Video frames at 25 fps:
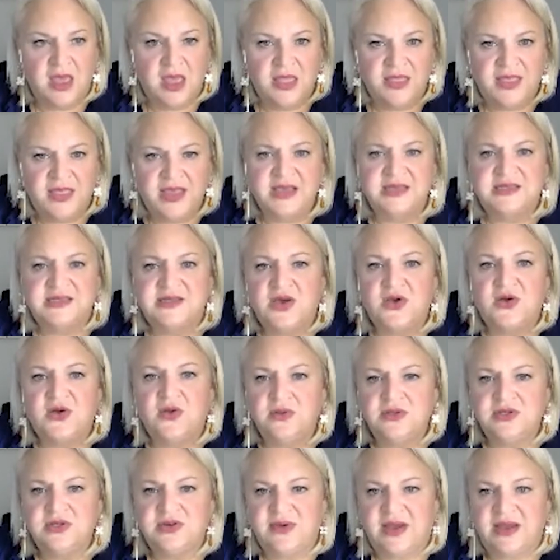These
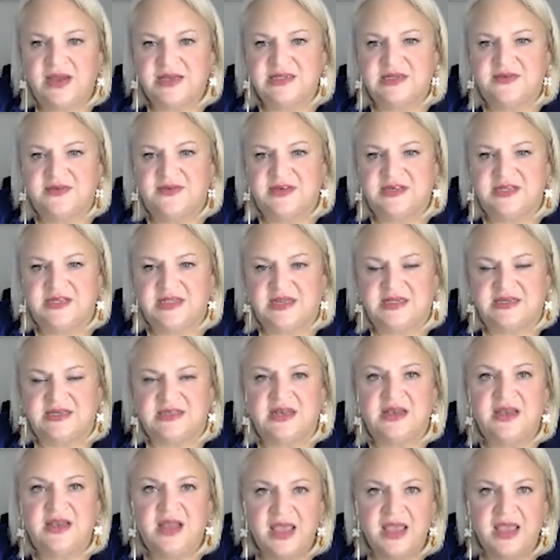older activities,
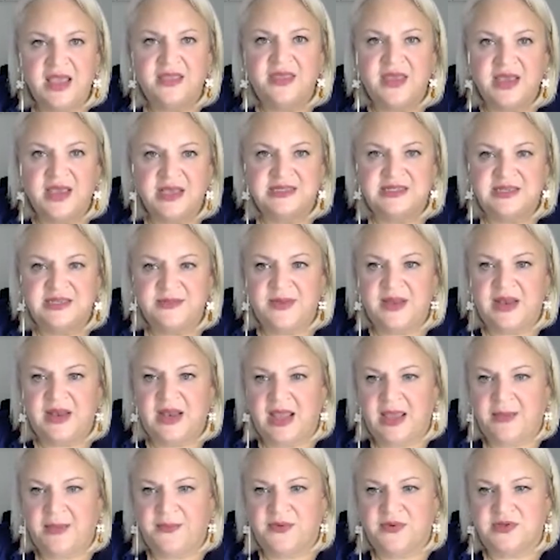like the exhibit
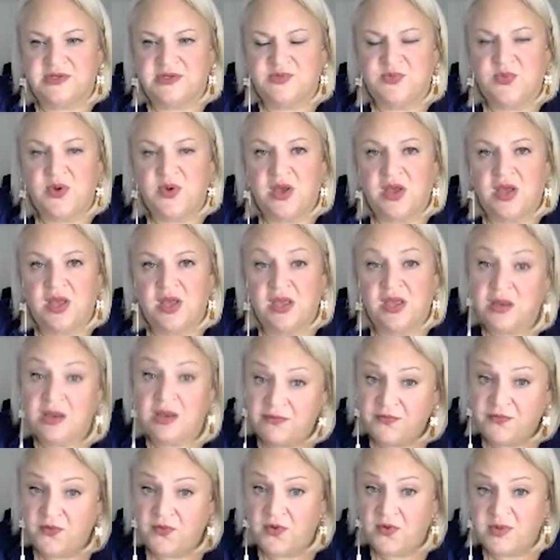labels, were
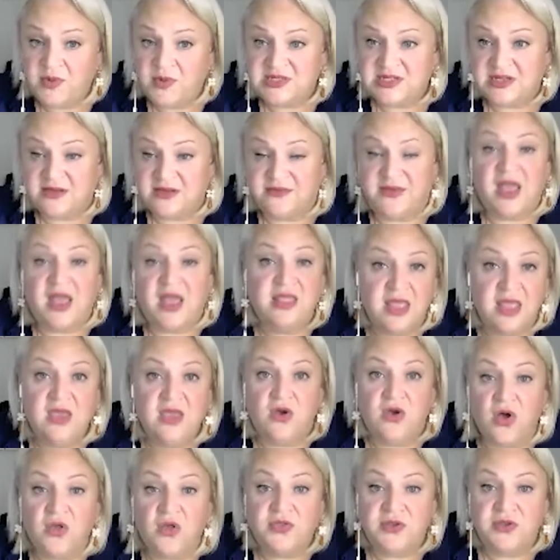informative and they
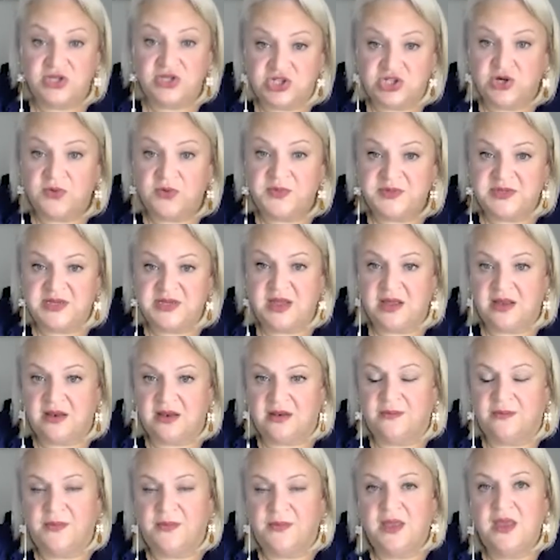got the job
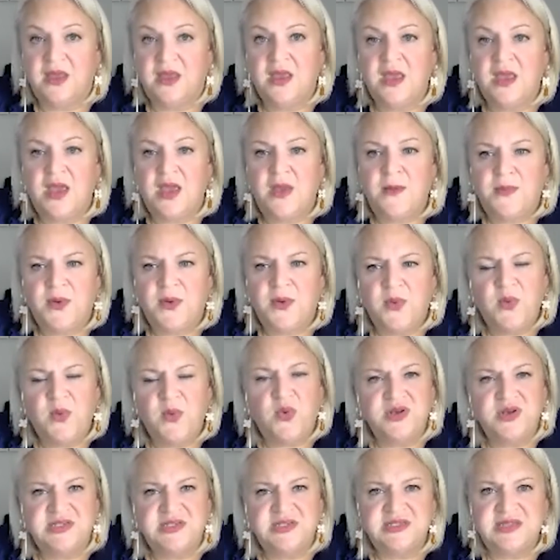done. But we
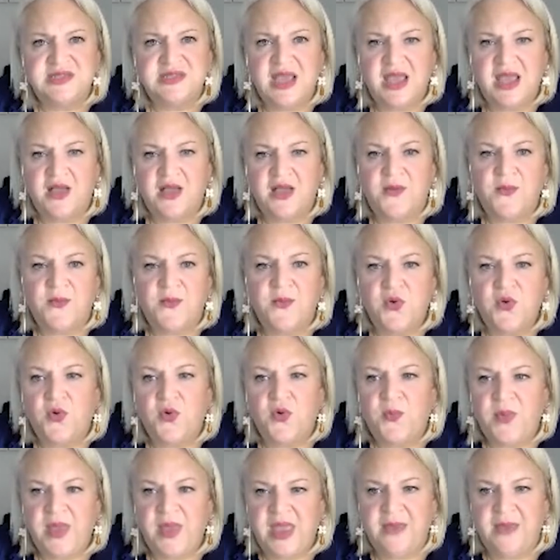wanted to help
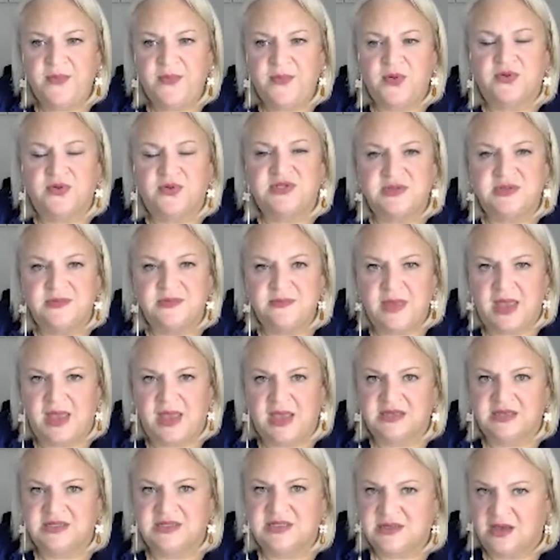more people to
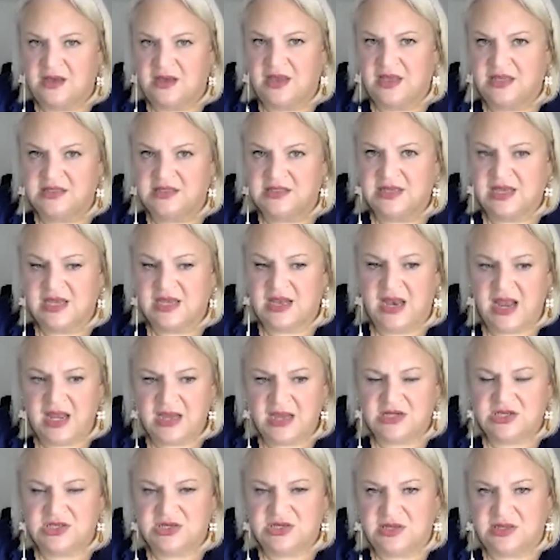make science
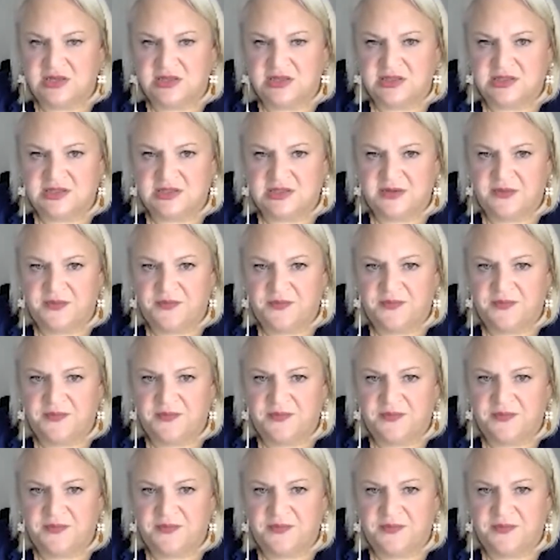connections.